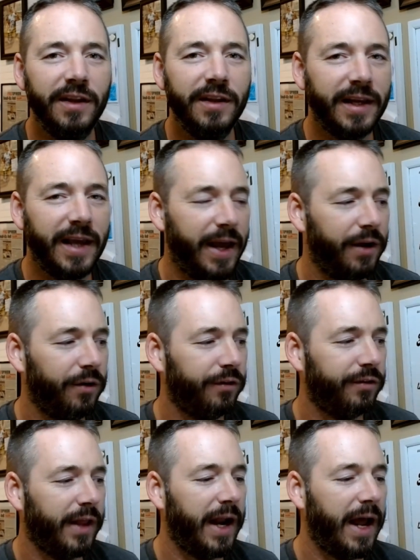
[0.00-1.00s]

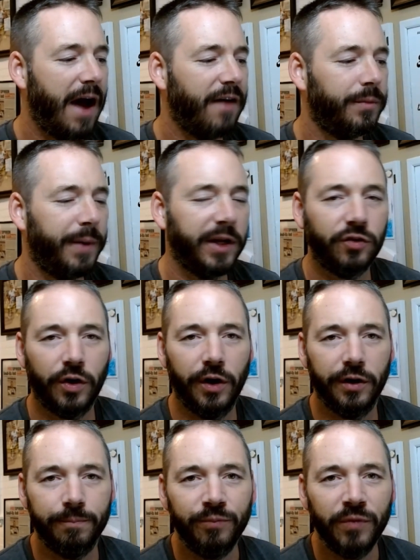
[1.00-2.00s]
indicators that I have on my
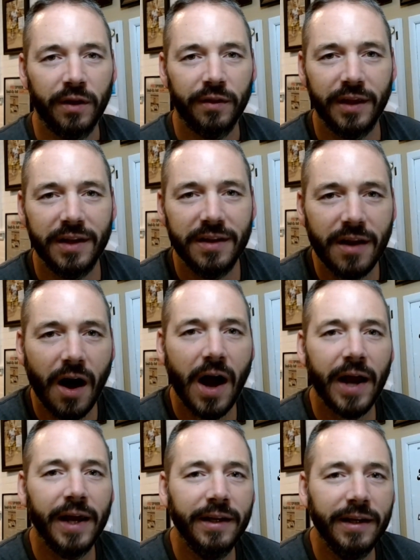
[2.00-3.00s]
chart, the
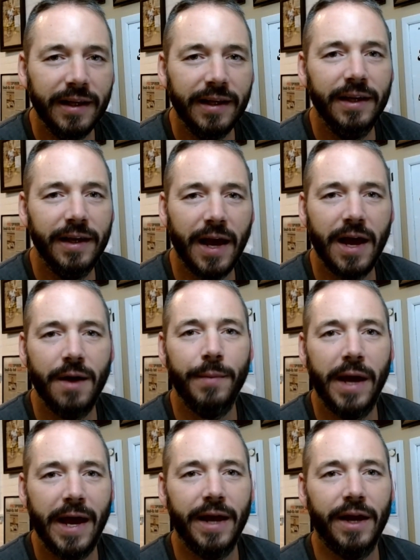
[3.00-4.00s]
nine E
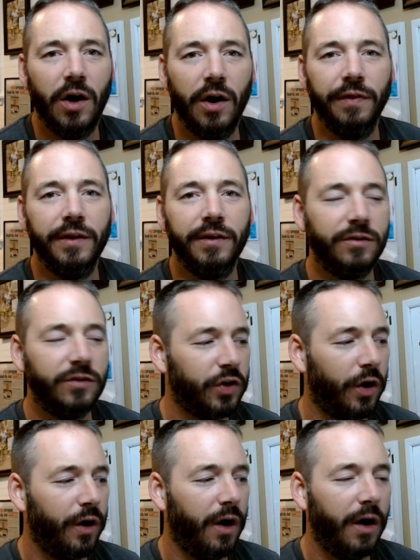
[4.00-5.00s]
M A on the
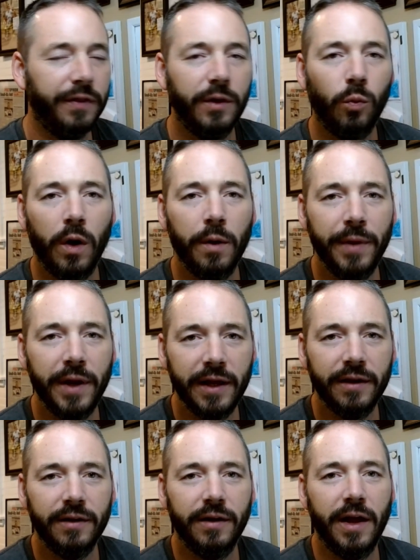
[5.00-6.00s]
chart, on the one
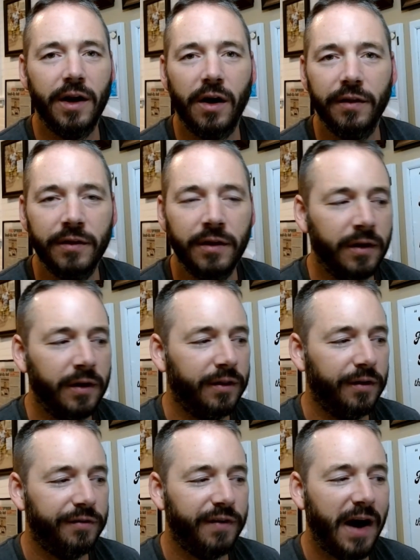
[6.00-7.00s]
minute and on
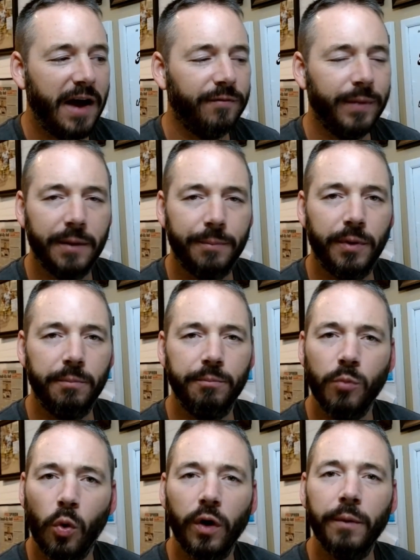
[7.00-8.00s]
the five minute, but
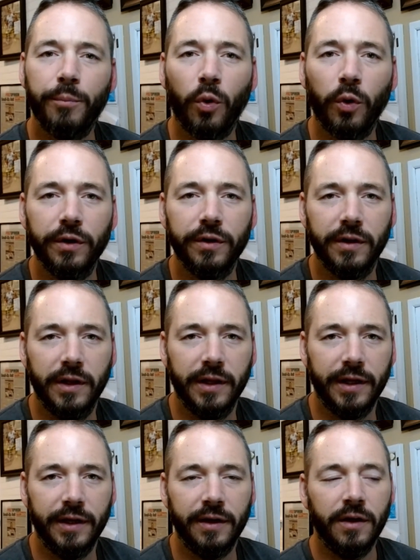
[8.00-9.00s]
more
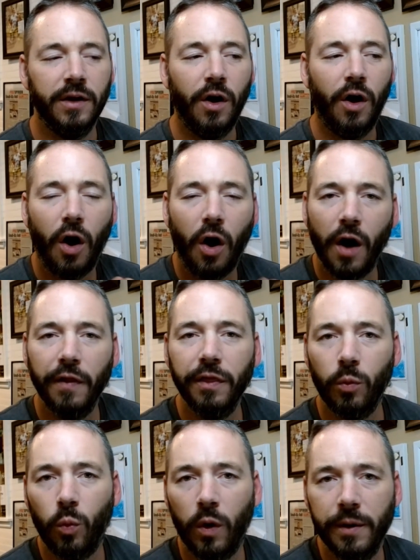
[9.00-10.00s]
importantly, on
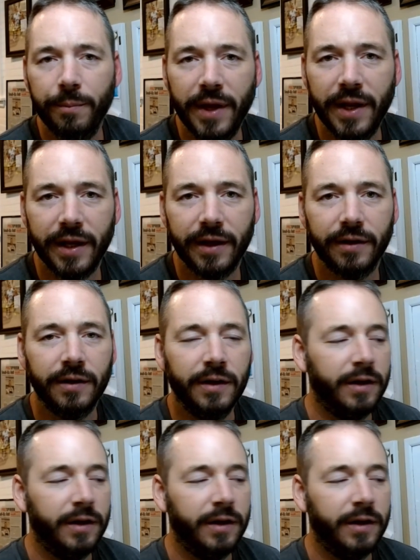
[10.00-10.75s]
the one minute